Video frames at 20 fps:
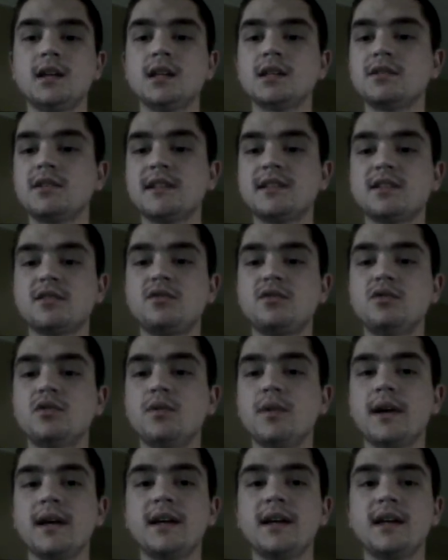So that's a
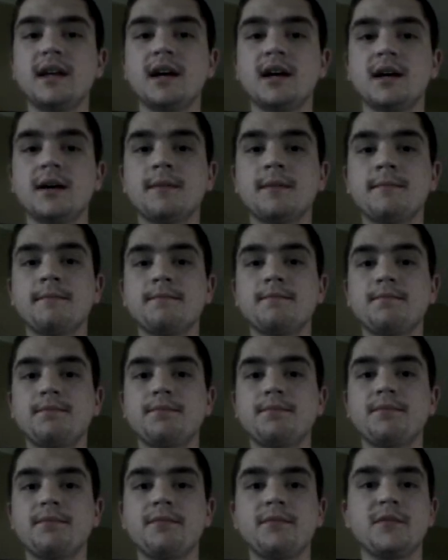cool way
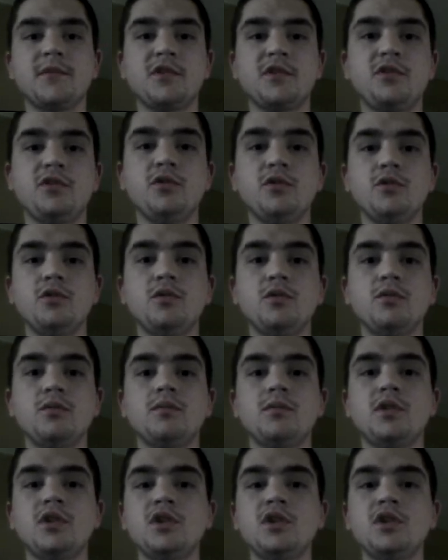to